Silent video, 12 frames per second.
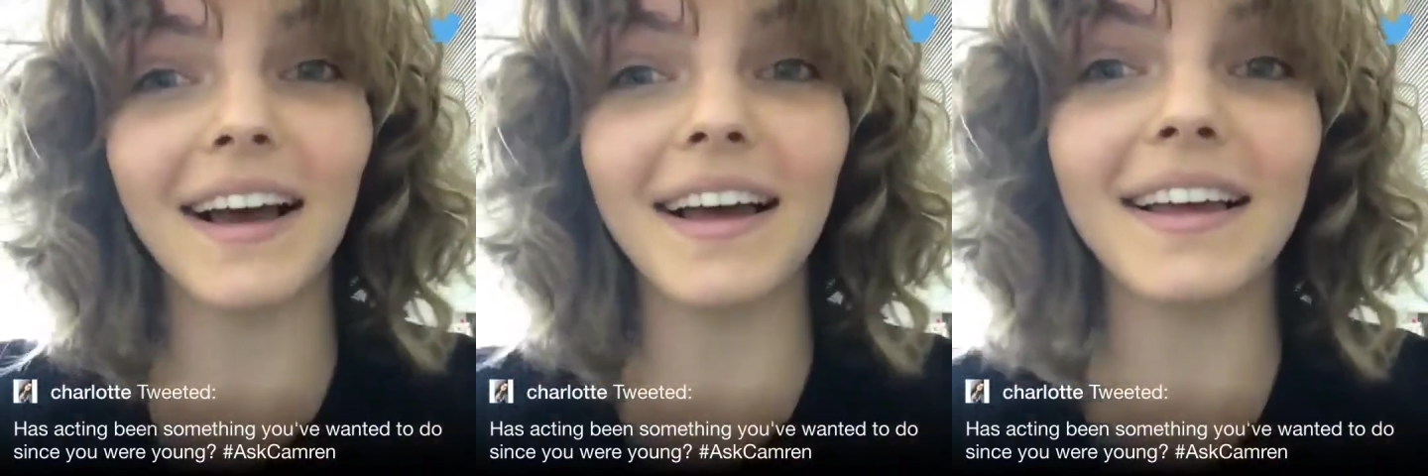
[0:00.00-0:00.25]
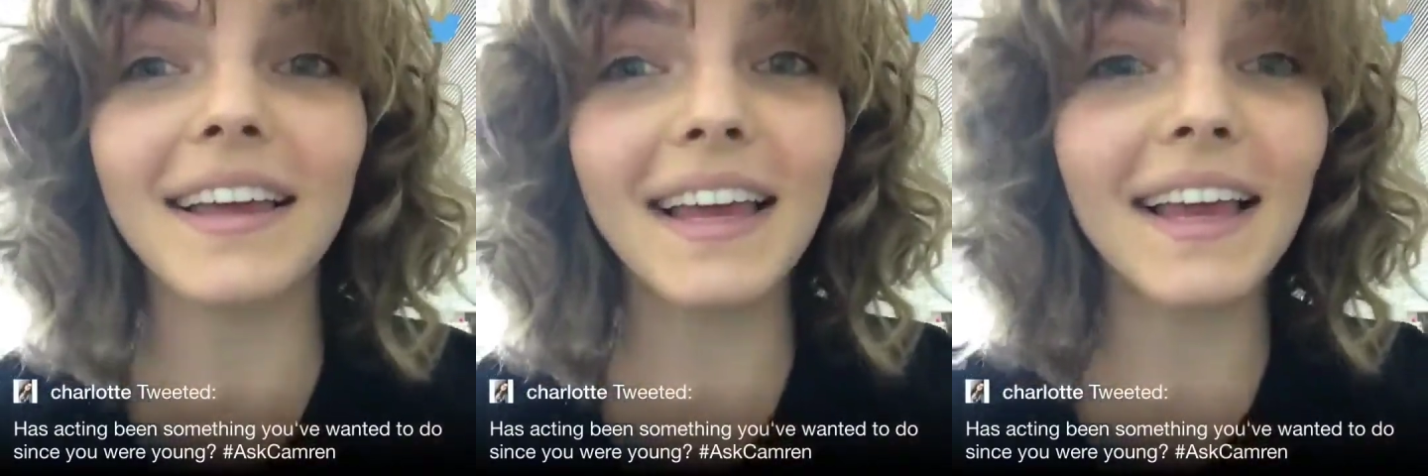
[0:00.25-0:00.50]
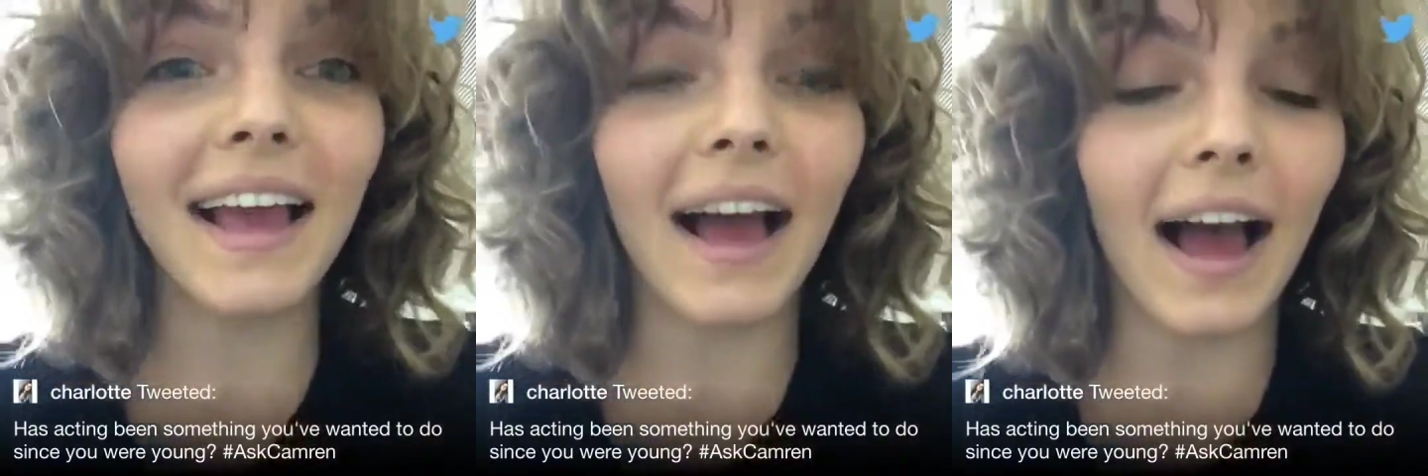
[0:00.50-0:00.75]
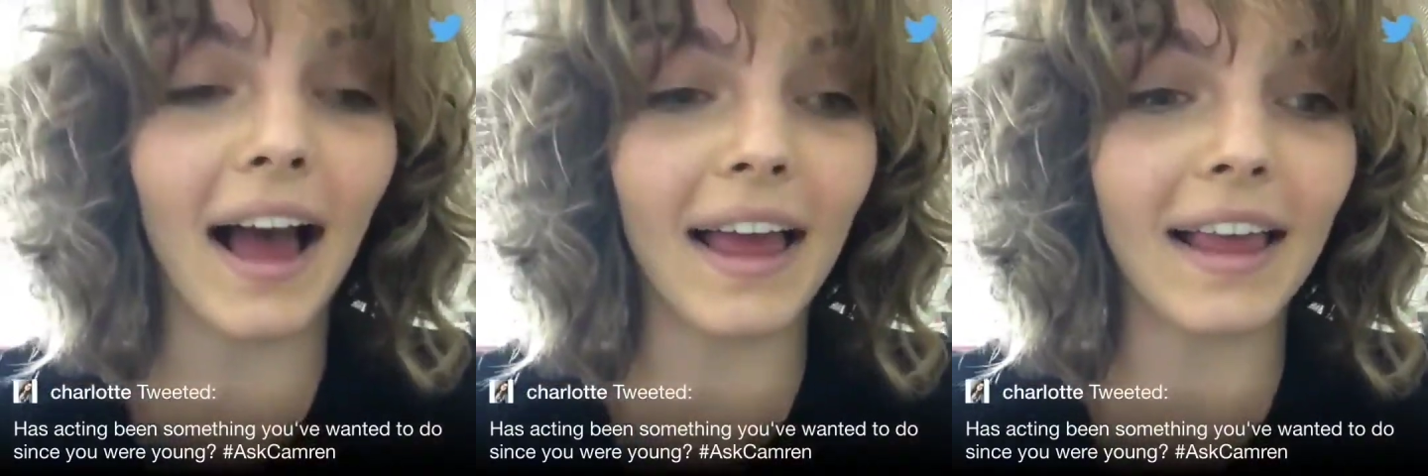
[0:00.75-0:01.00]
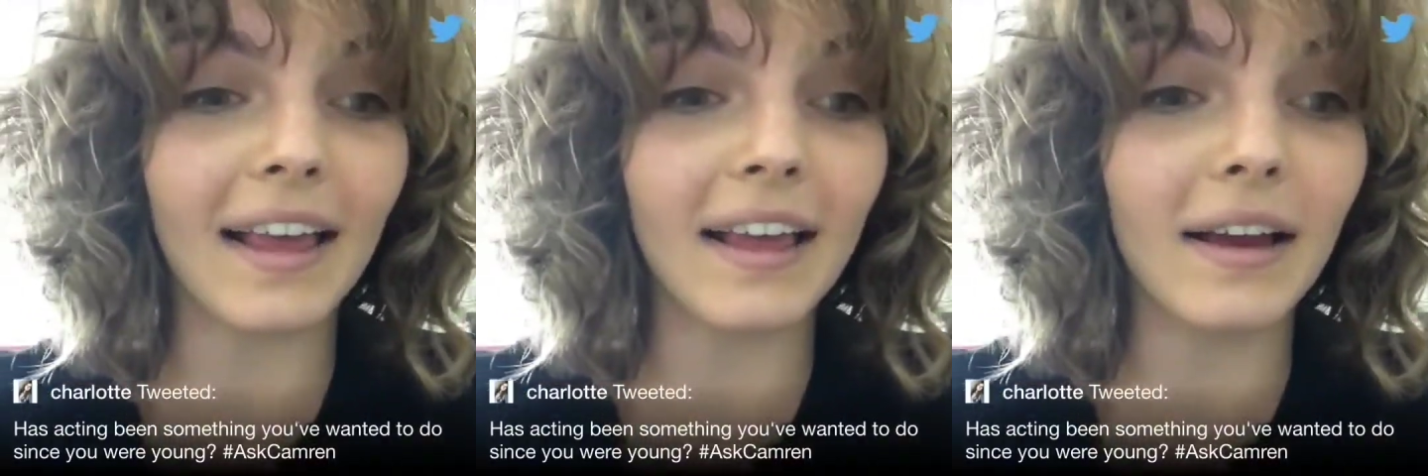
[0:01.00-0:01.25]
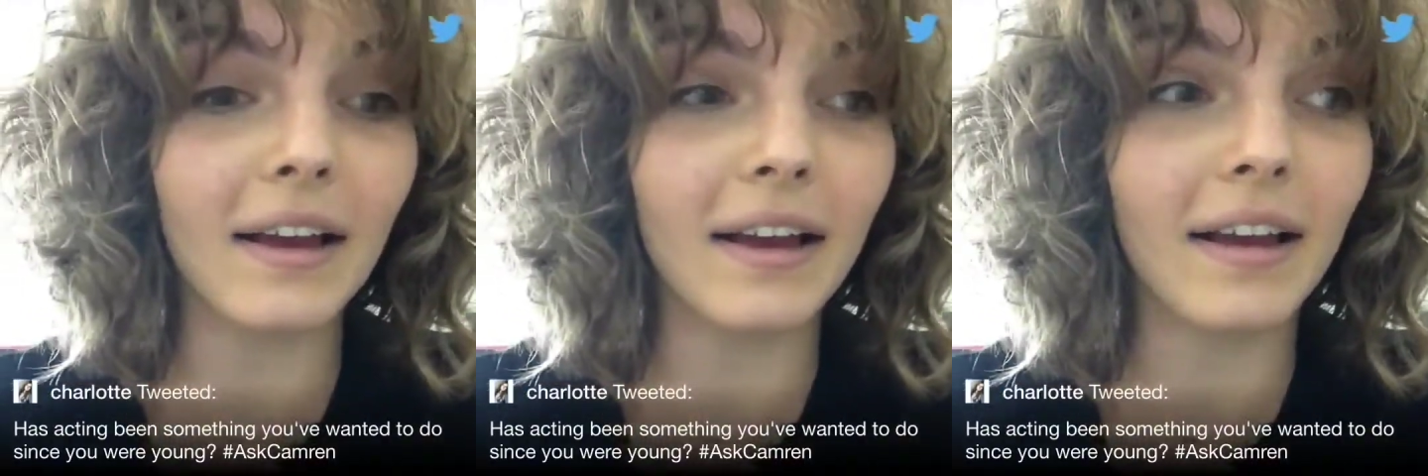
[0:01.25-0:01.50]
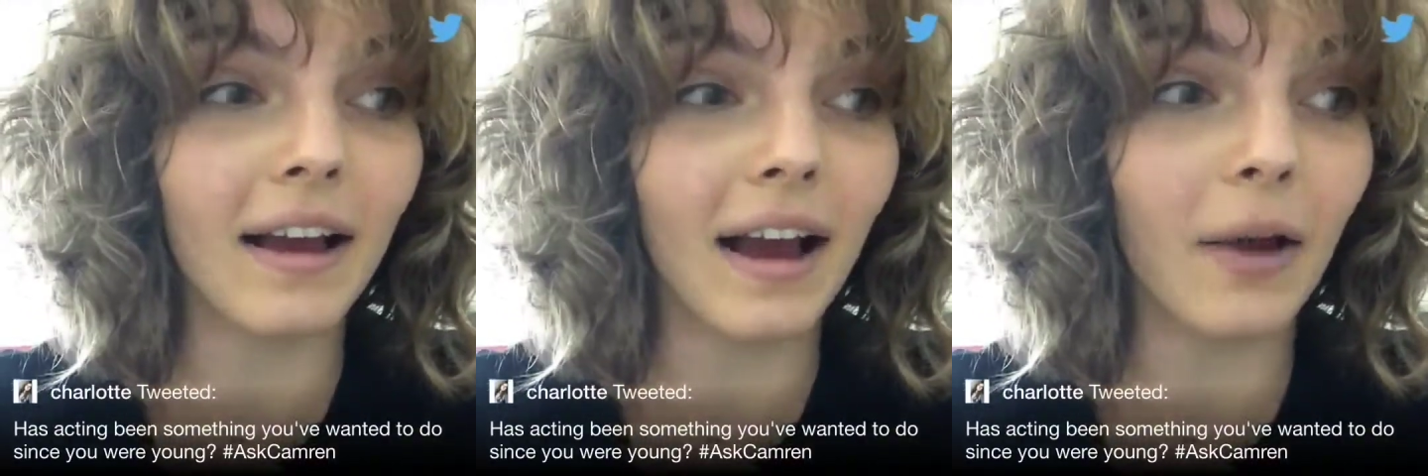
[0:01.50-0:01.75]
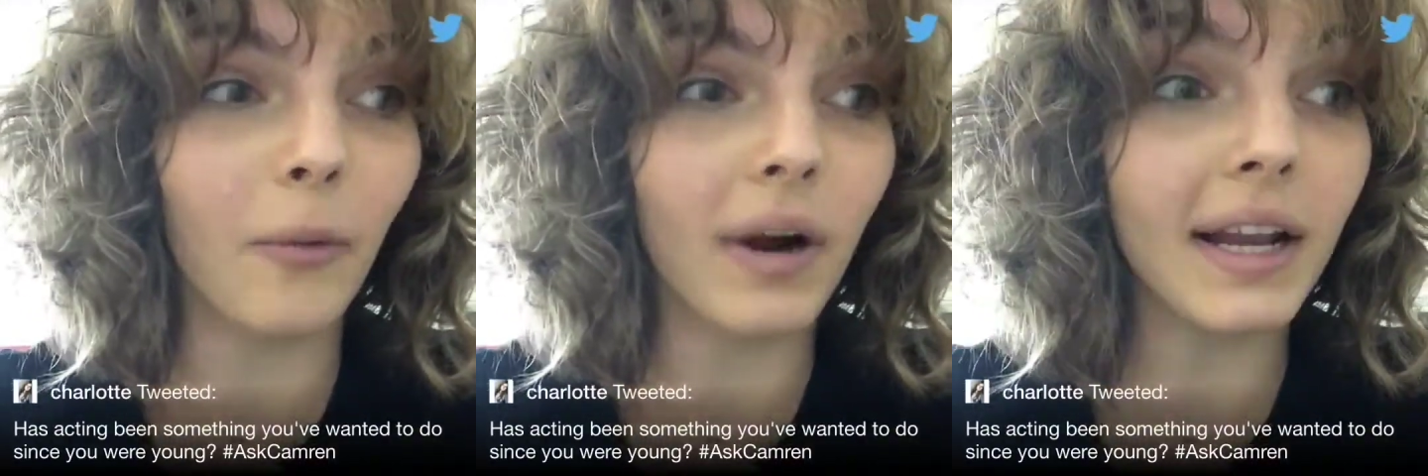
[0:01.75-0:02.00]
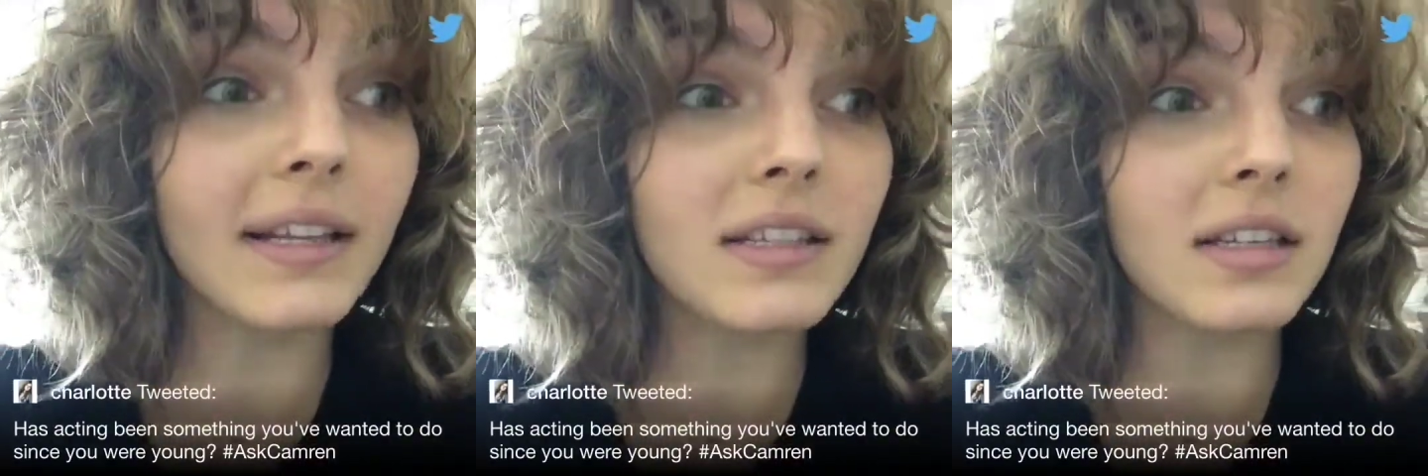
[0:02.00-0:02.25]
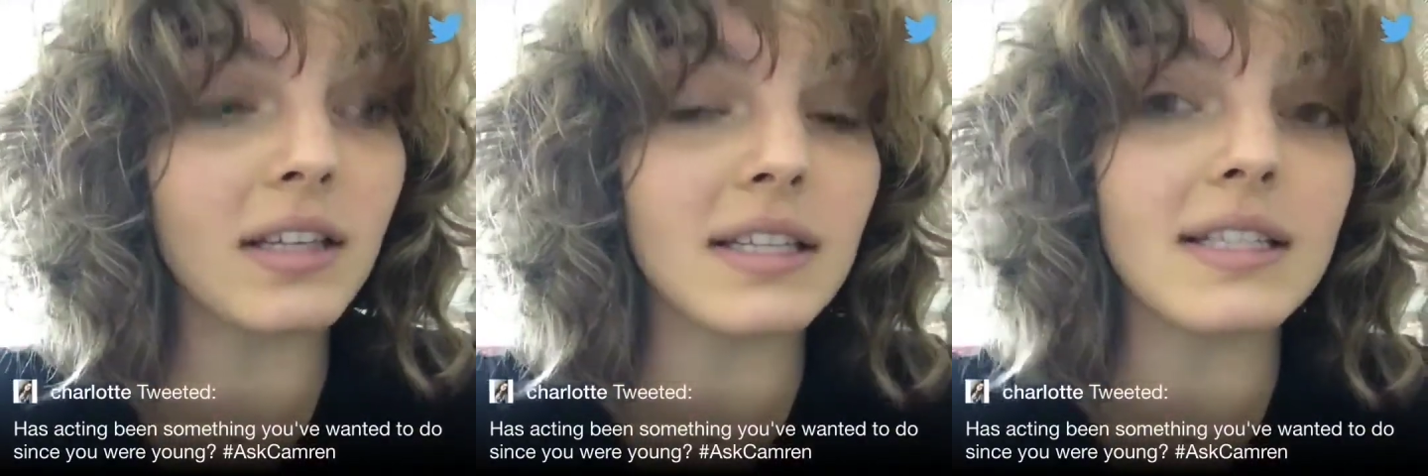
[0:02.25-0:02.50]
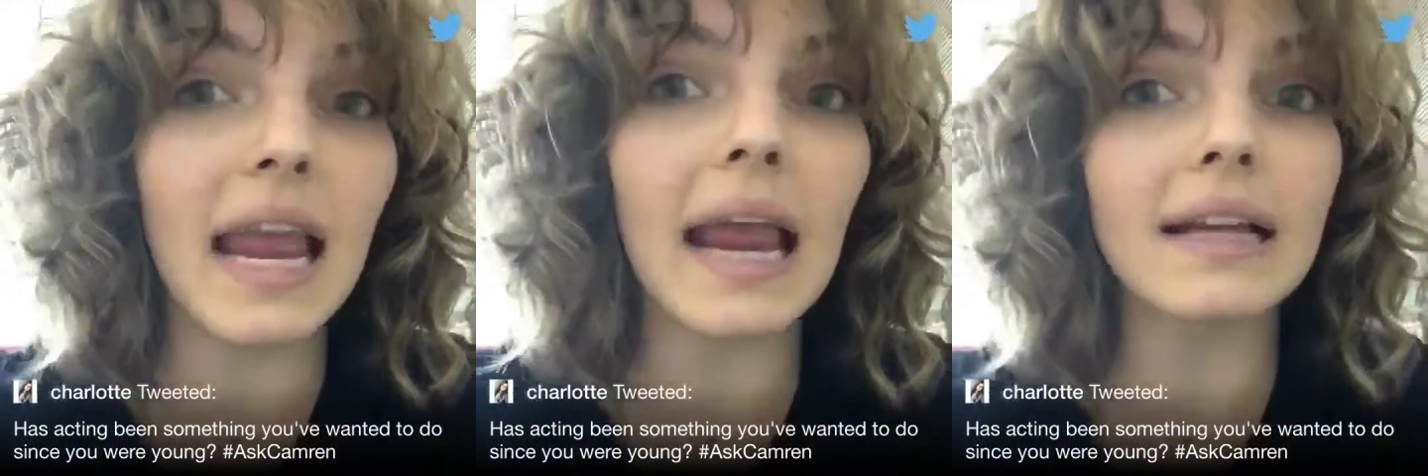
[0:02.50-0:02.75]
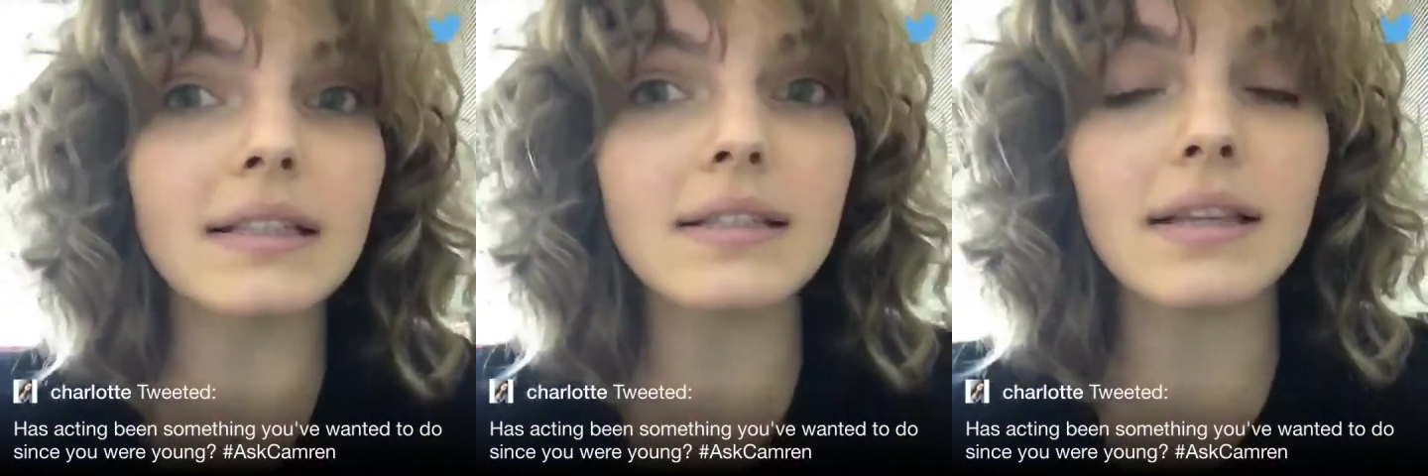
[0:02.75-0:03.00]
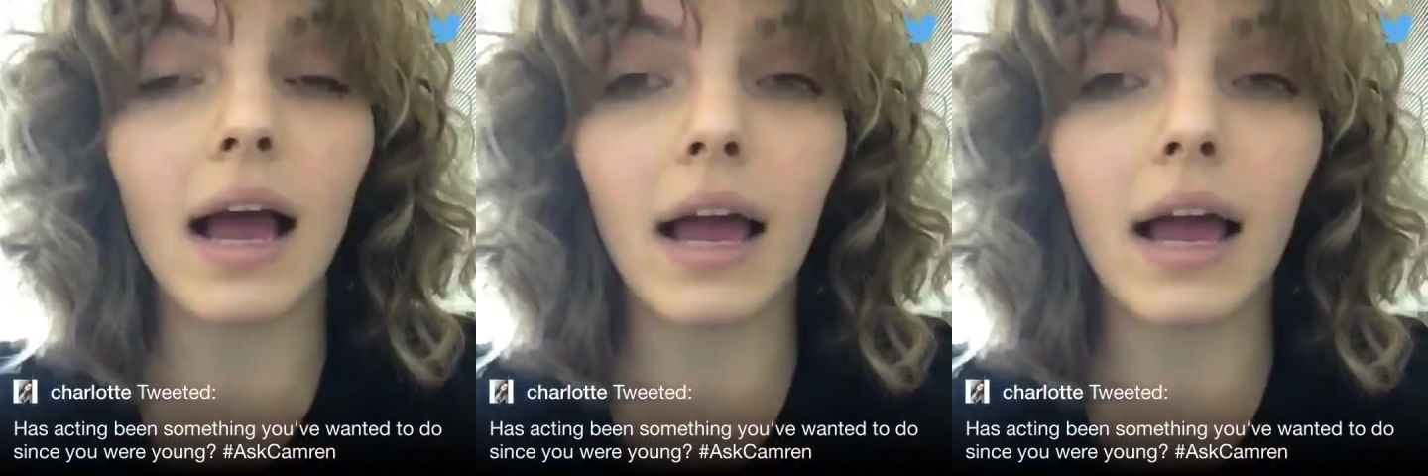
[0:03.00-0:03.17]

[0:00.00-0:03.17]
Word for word: Uh, I I wanted to dance.